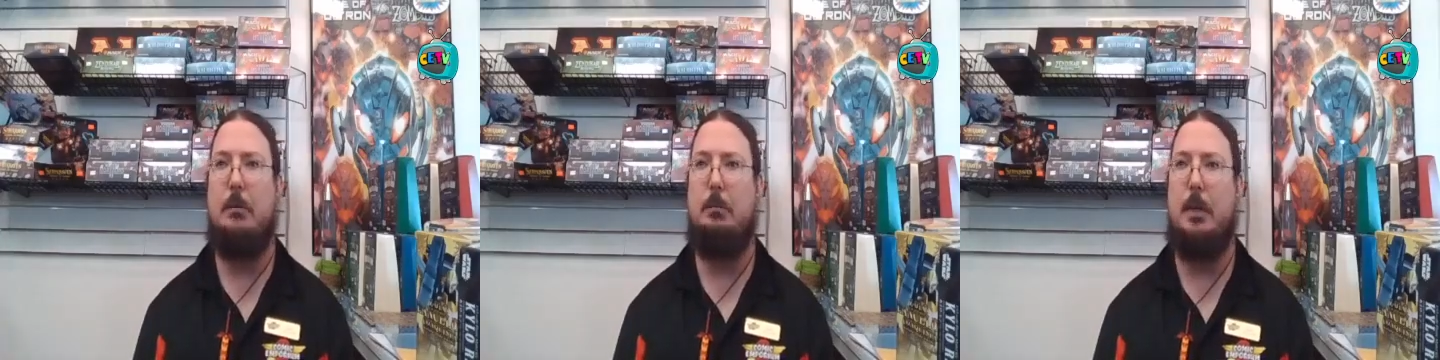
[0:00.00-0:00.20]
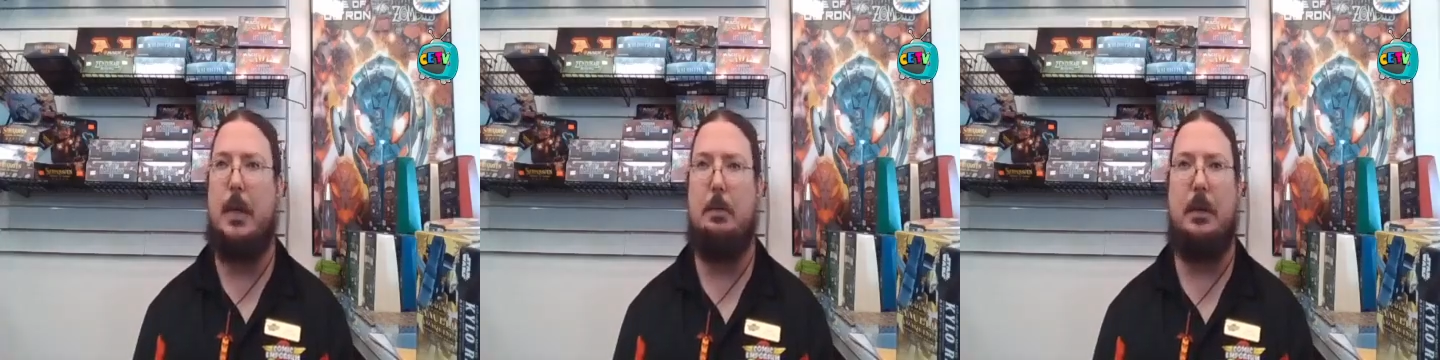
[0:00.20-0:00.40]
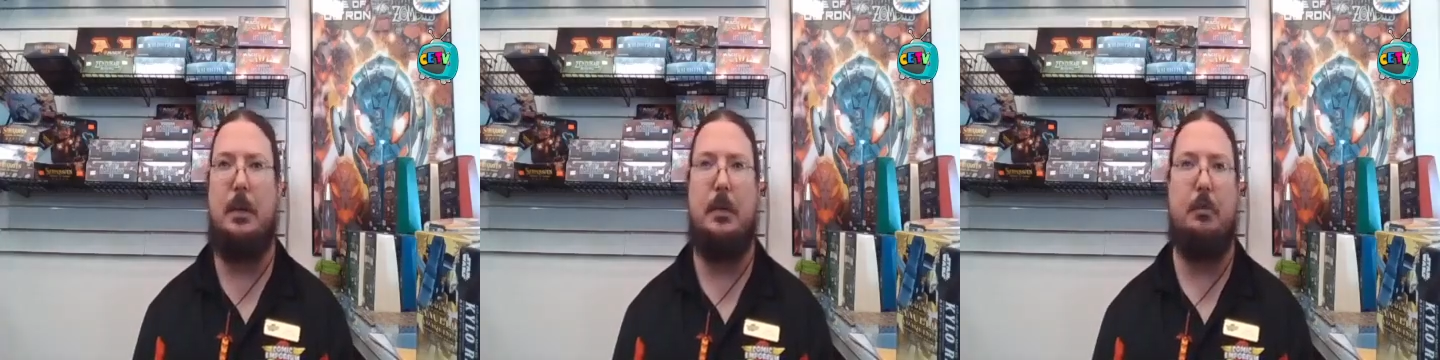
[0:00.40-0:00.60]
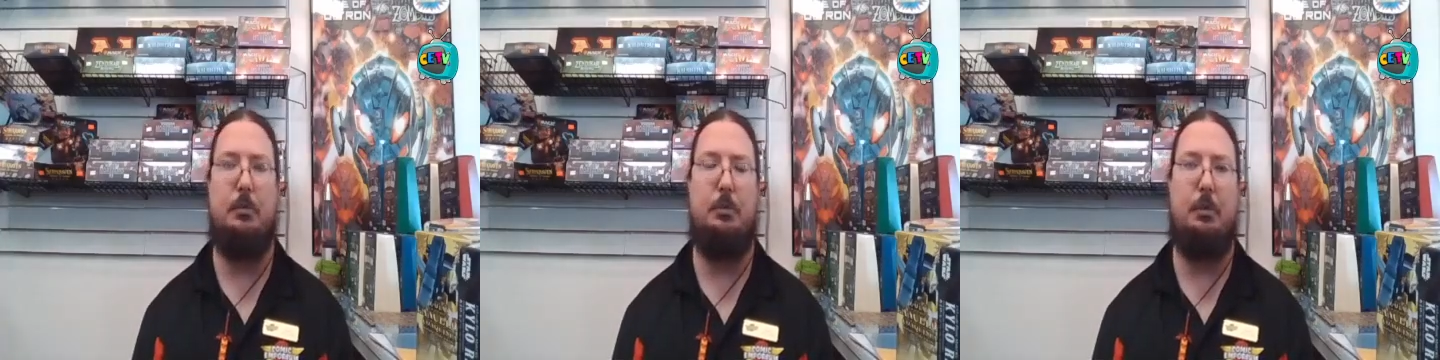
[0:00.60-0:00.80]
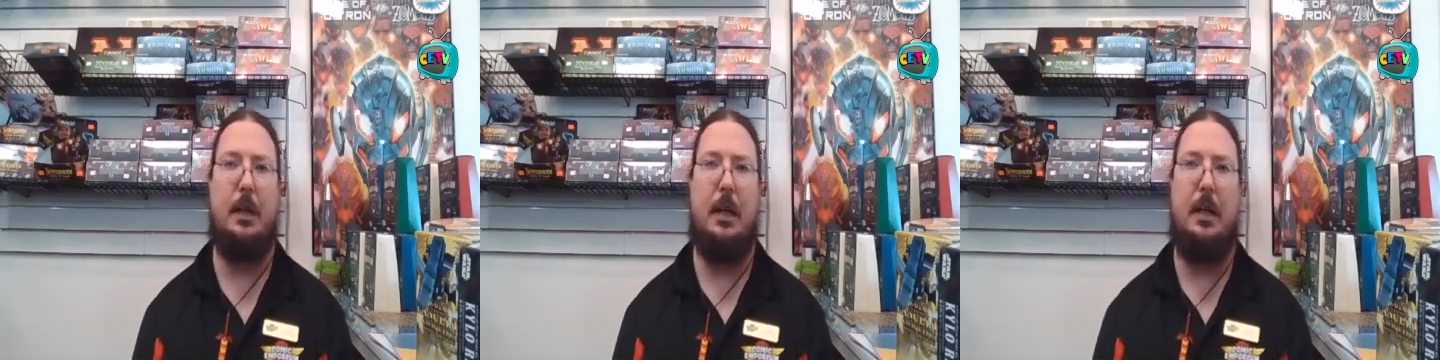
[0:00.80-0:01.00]
Babylon
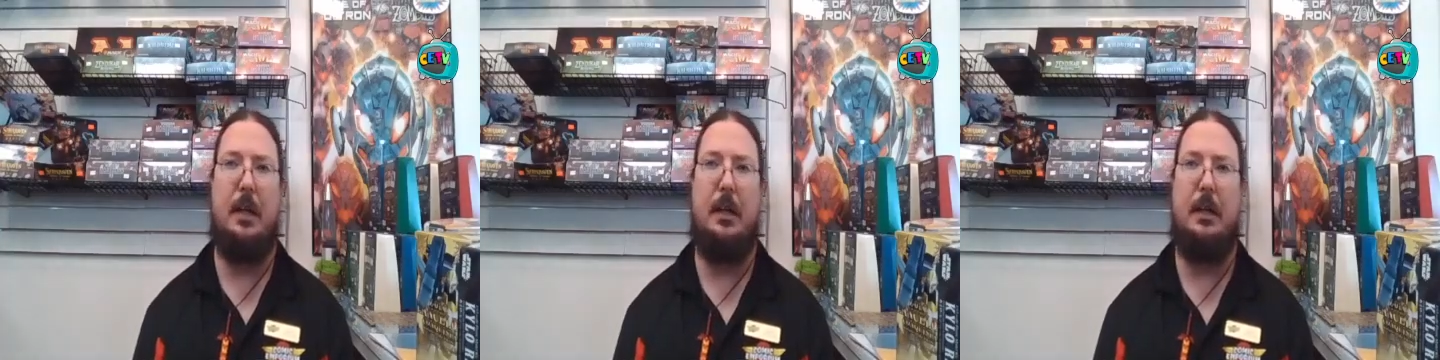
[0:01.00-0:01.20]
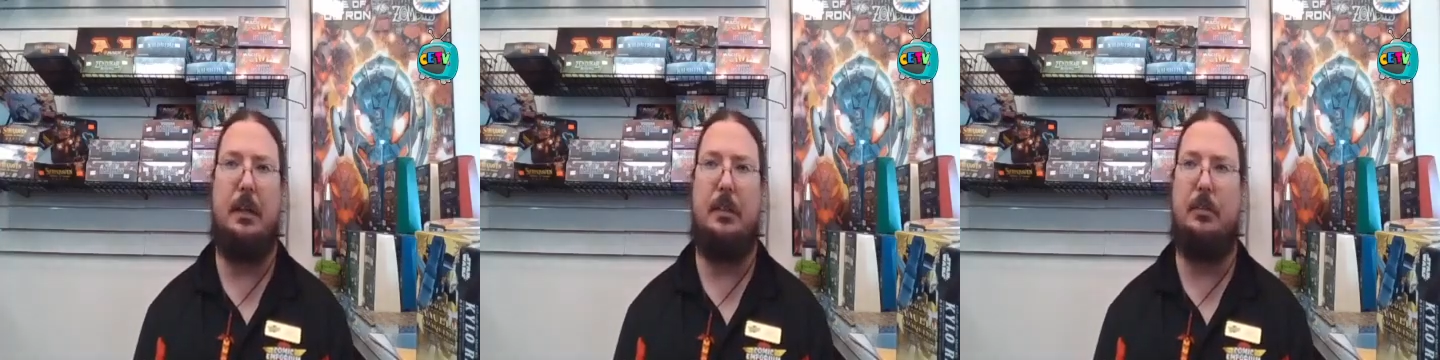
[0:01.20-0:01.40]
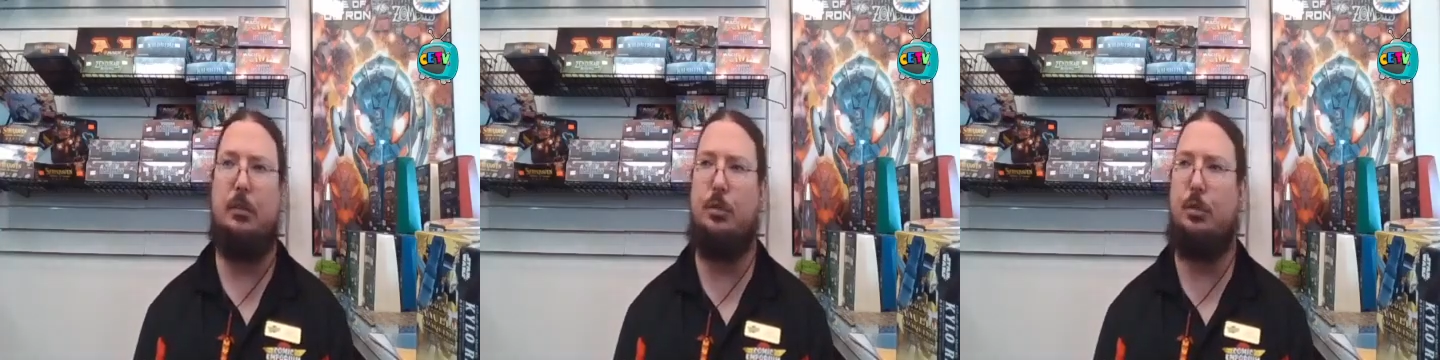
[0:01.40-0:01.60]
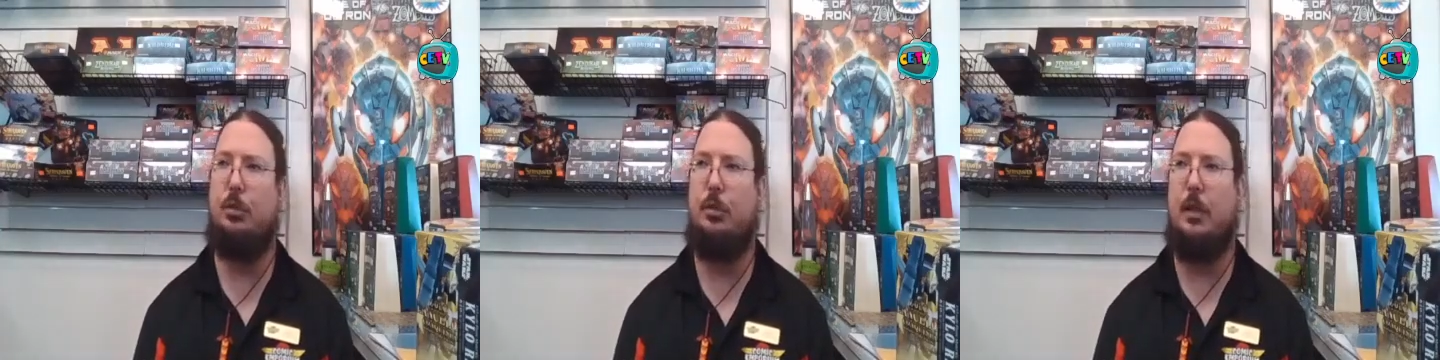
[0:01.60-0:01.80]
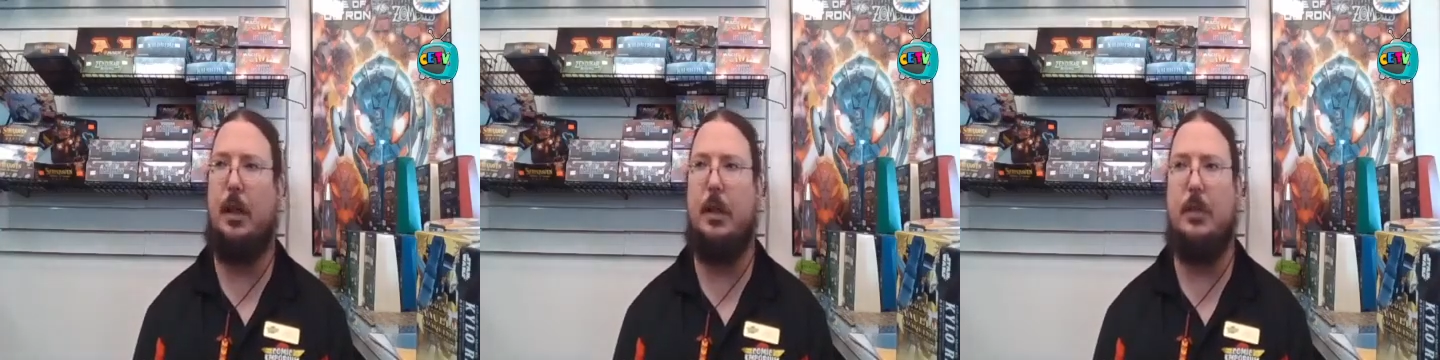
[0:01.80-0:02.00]
5,